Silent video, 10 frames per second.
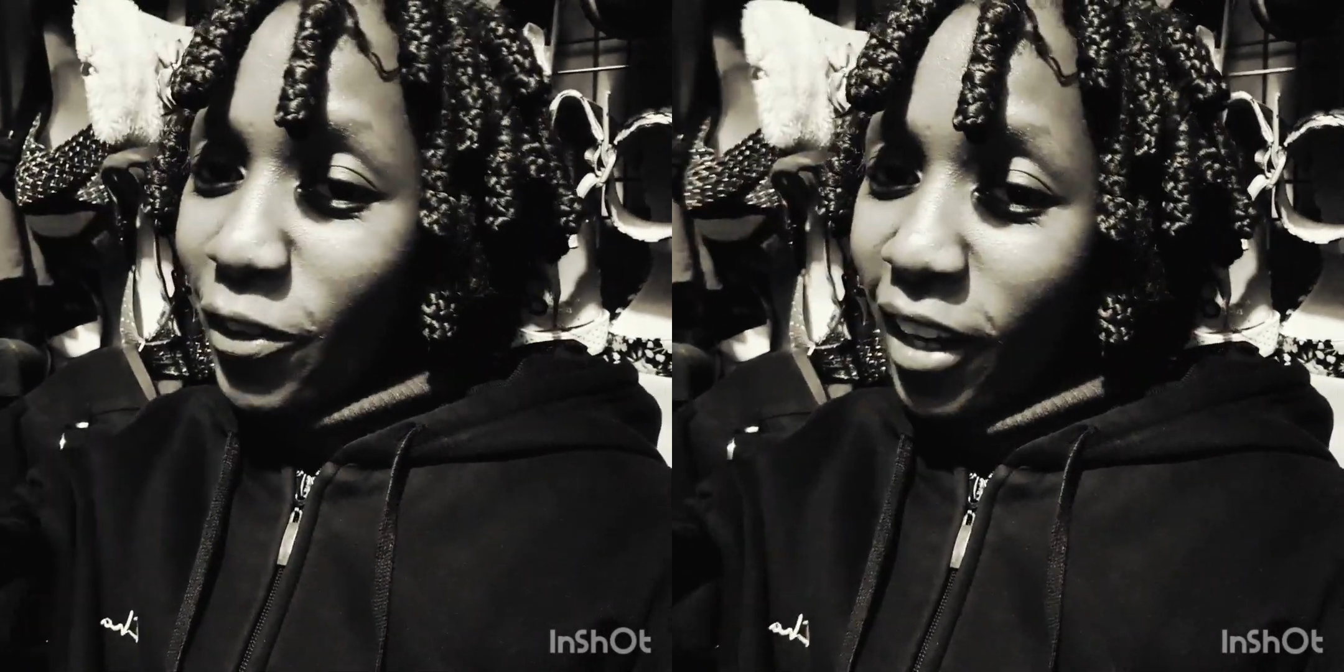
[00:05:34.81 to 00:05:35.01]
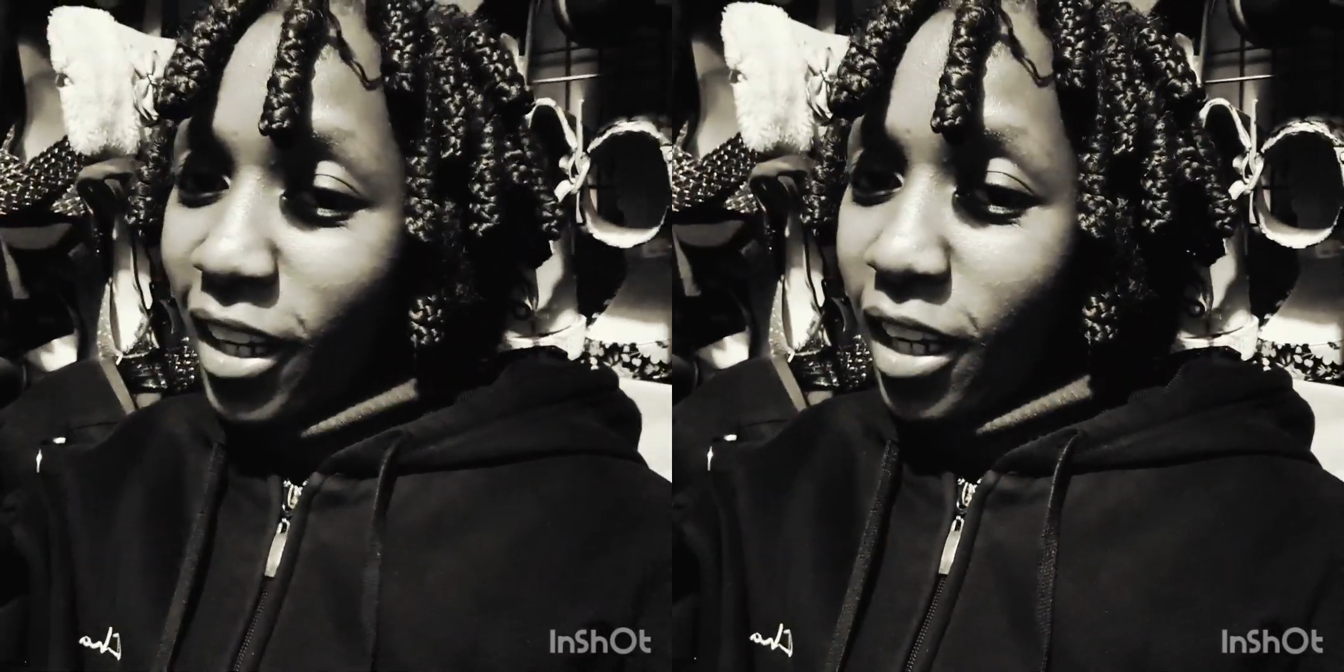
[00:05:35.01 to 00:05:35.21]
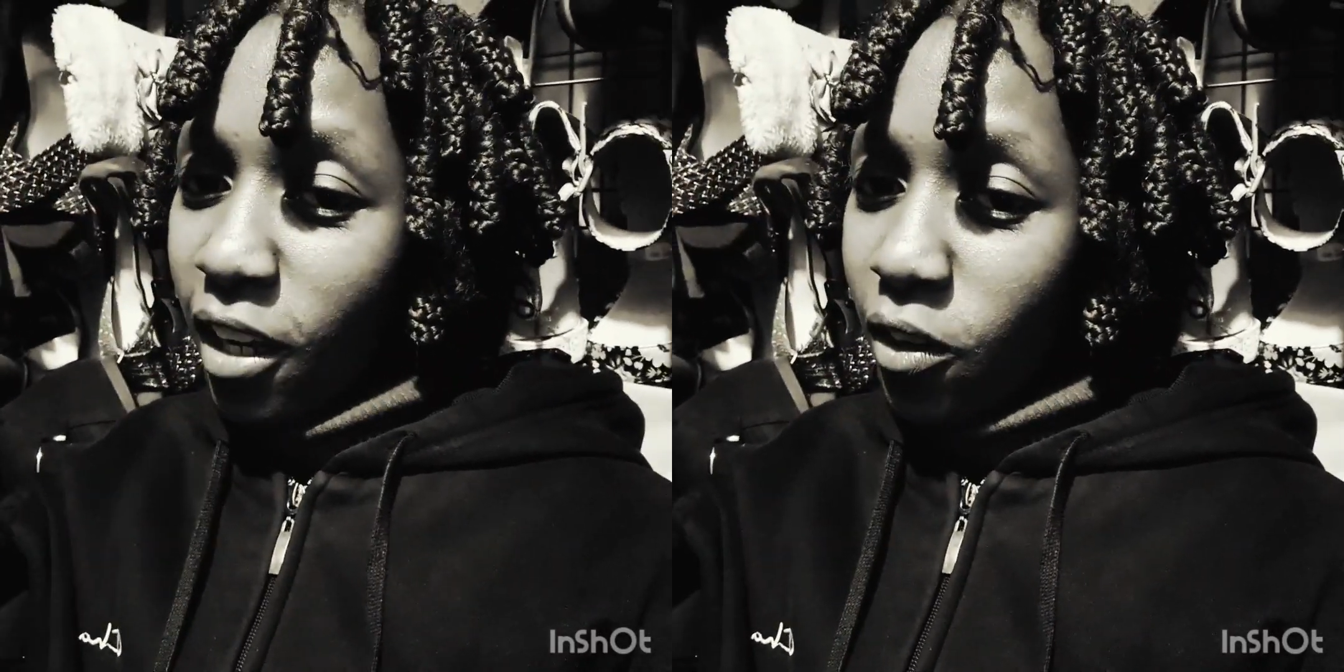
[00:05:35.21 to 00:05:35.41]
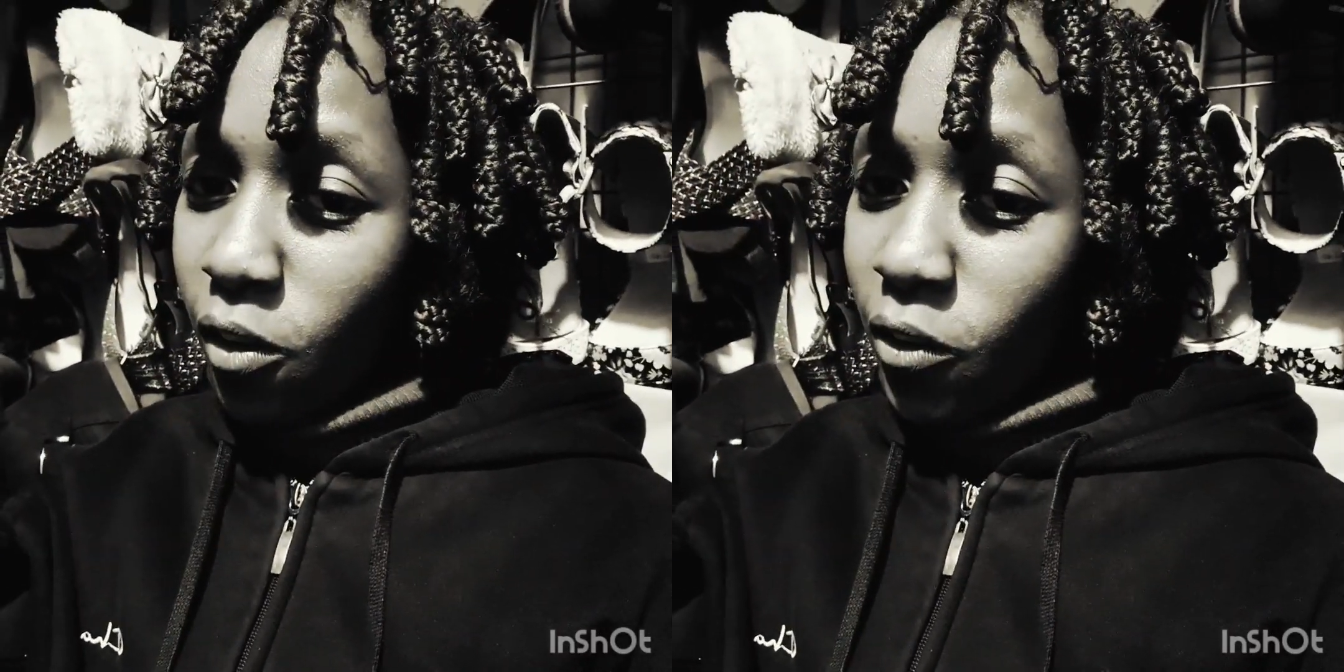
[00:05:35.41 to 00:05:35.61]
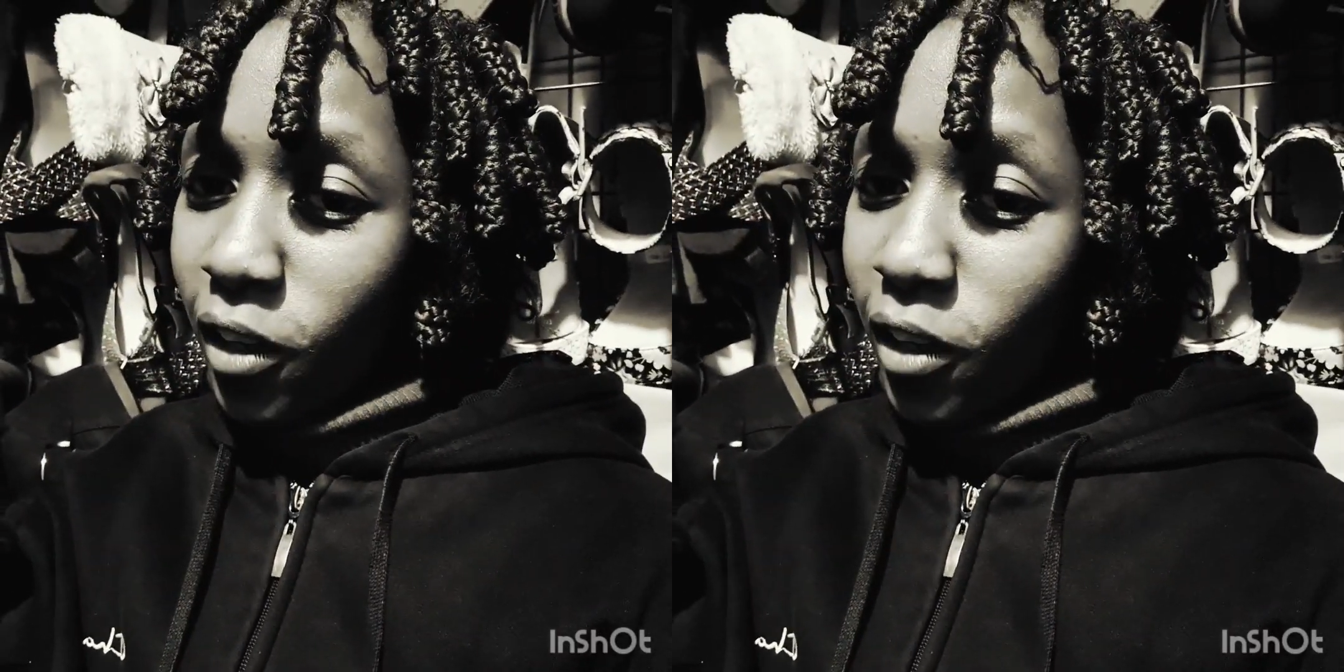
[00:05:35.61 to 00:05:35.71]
like I'll look